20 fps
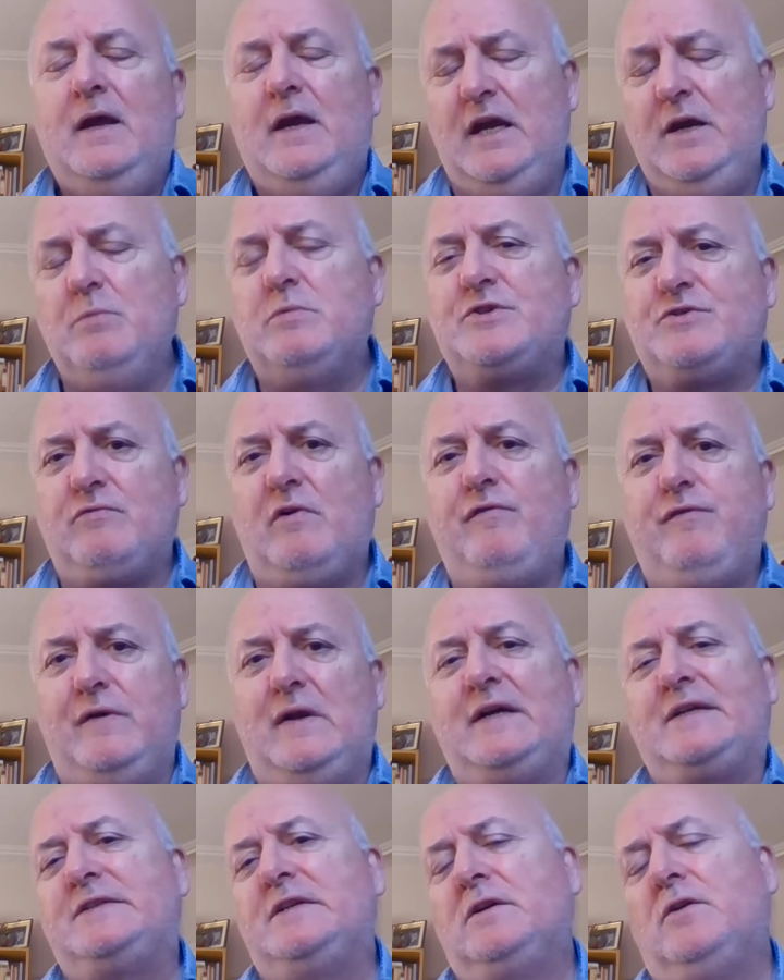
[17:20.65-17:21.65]
He was
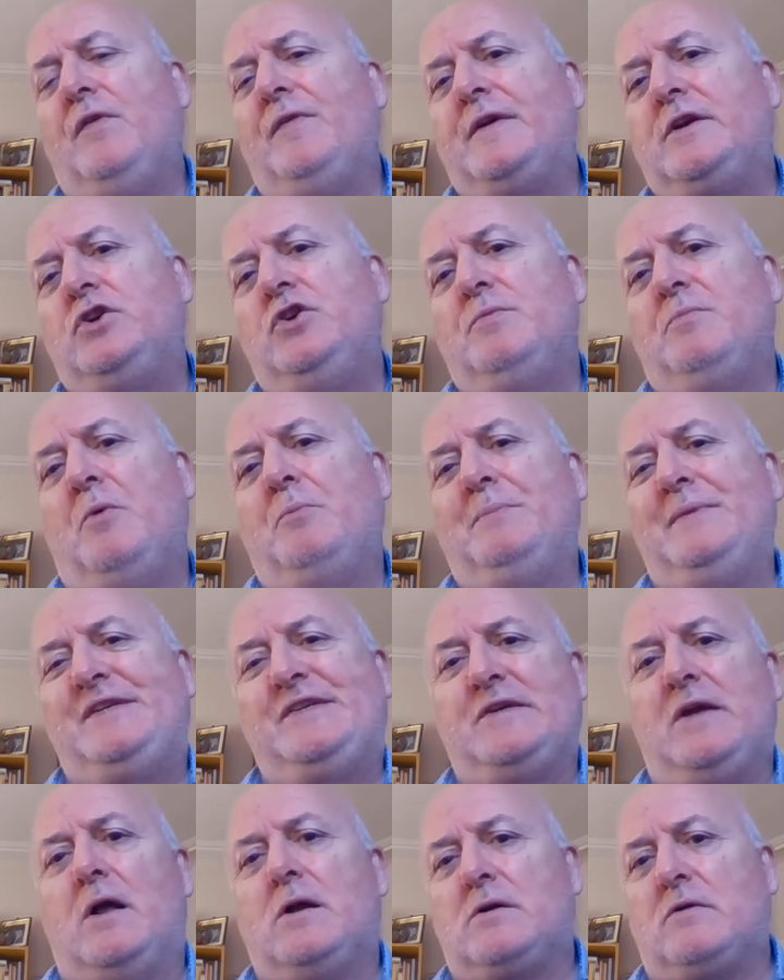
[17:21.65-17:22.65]
reflecting on the Cuban
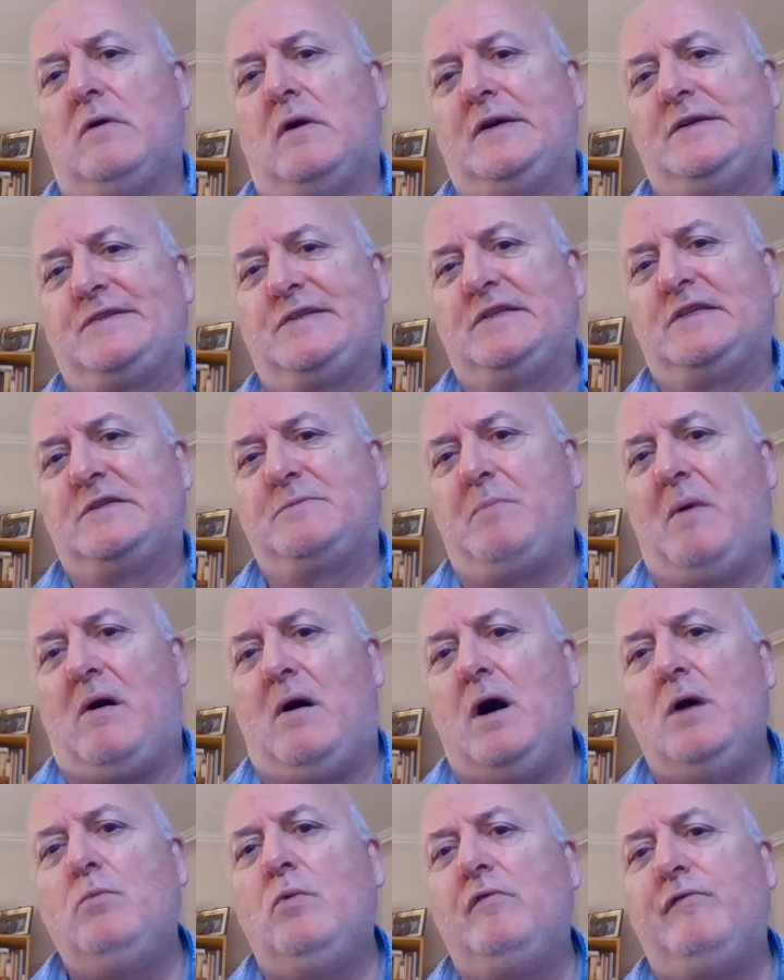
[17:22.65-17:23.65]
Missile Crisis,
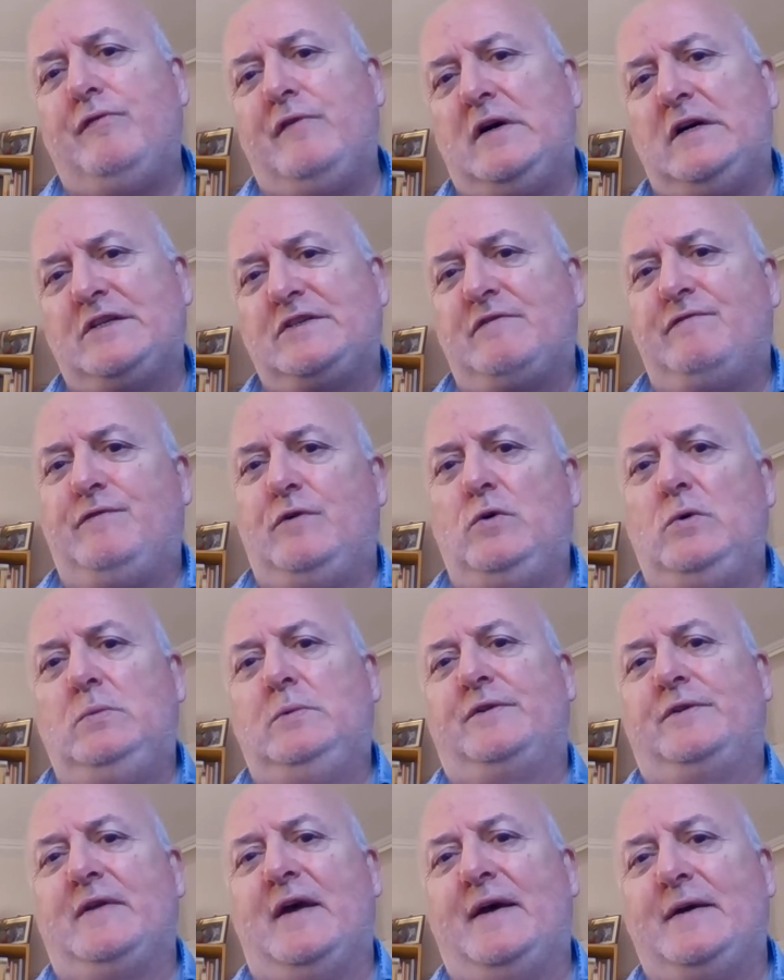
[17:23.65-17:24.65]
but I will fast
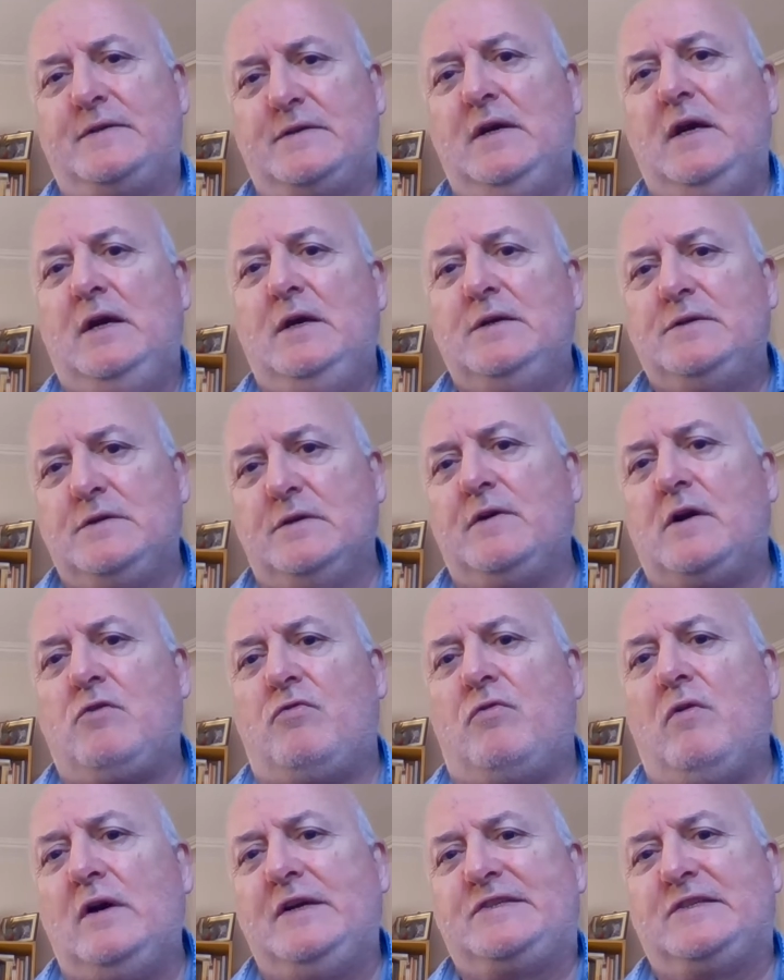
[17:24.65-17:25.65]
forward that to the
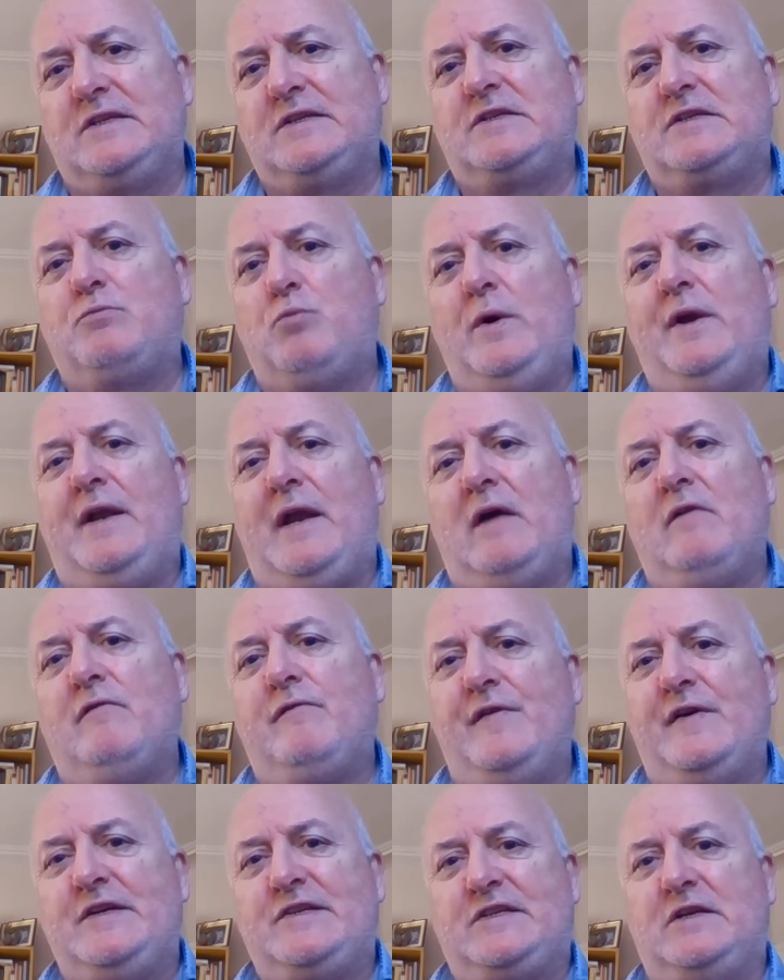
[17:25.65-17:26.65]
crisis we're now
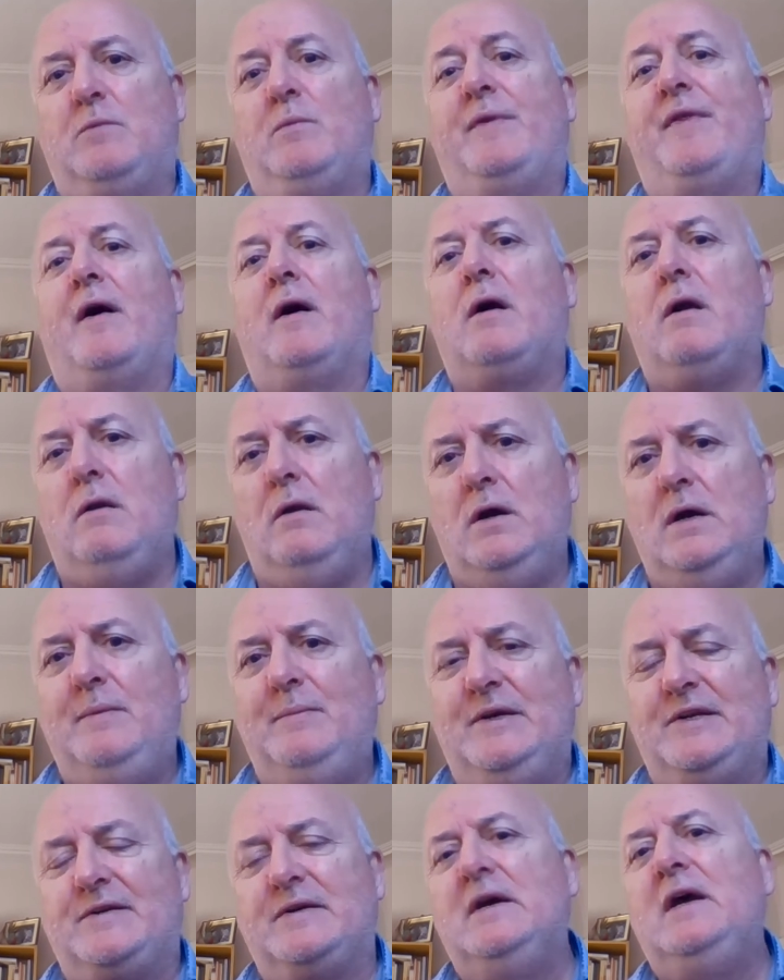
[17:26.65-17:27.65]
facing with our
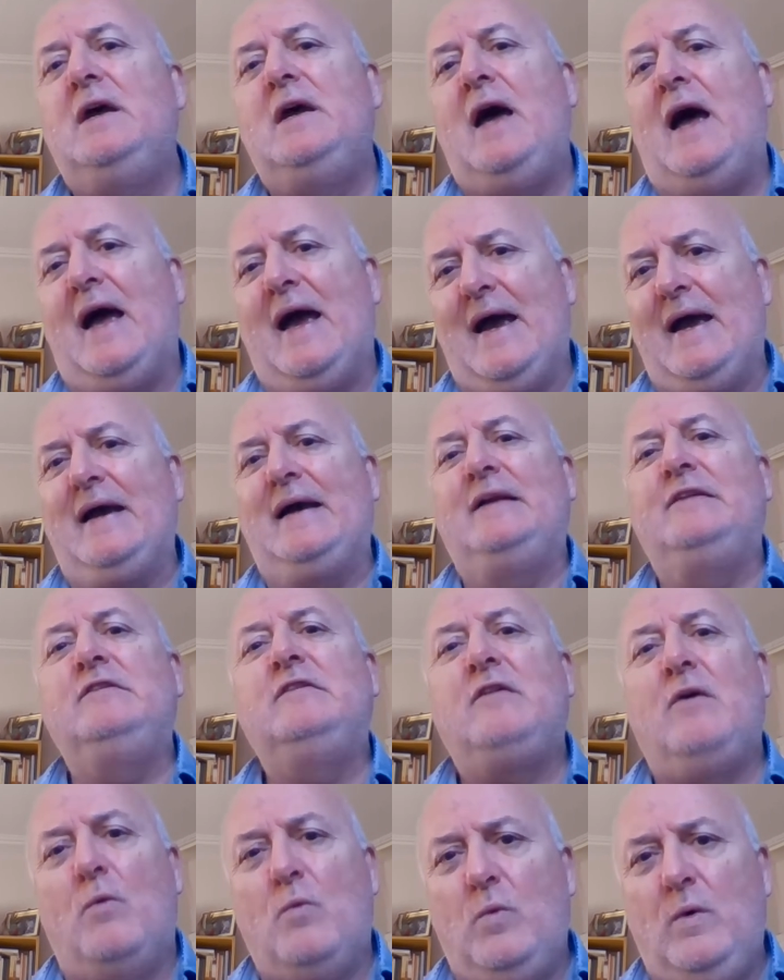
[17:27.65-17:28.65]
climate
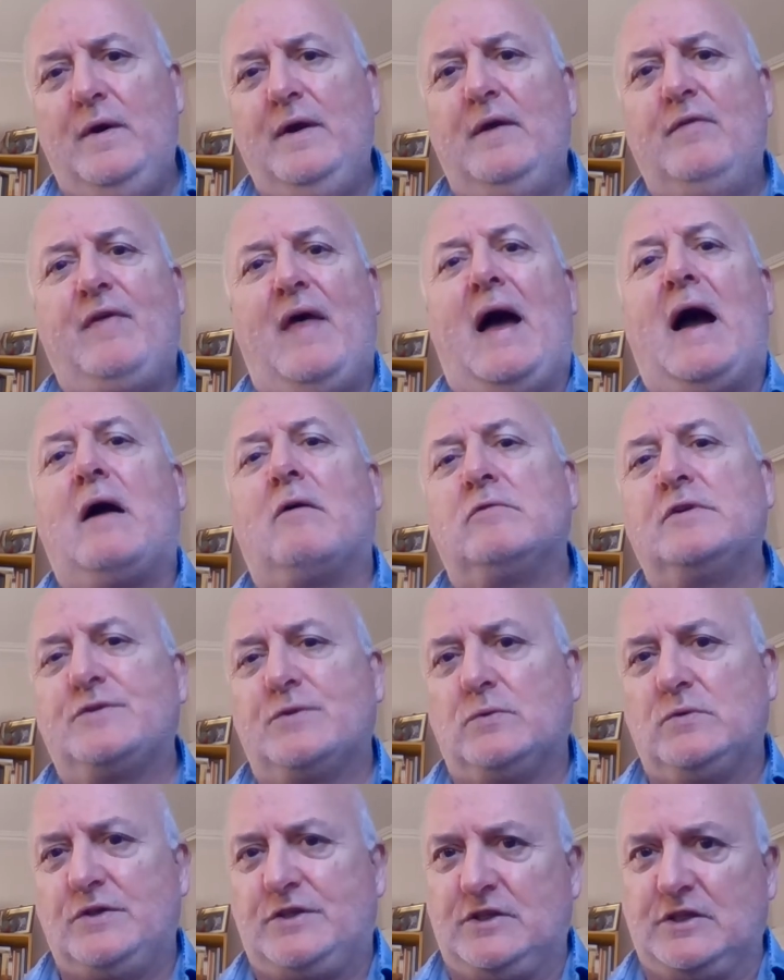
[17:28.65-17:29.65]
and with our
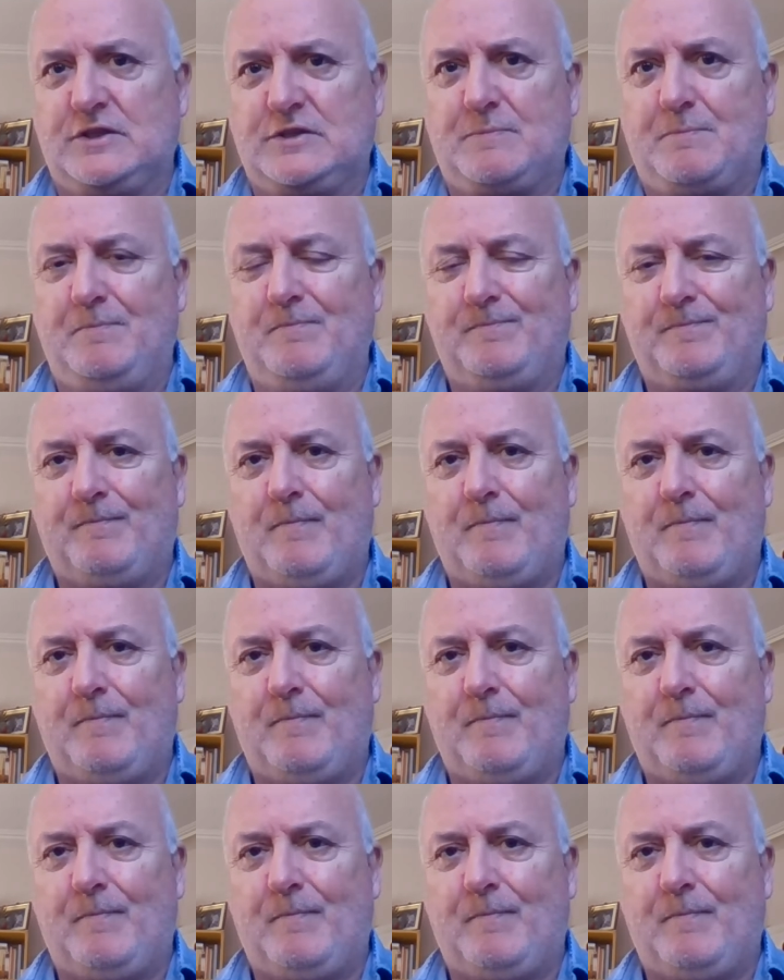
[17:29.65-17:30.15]
resources.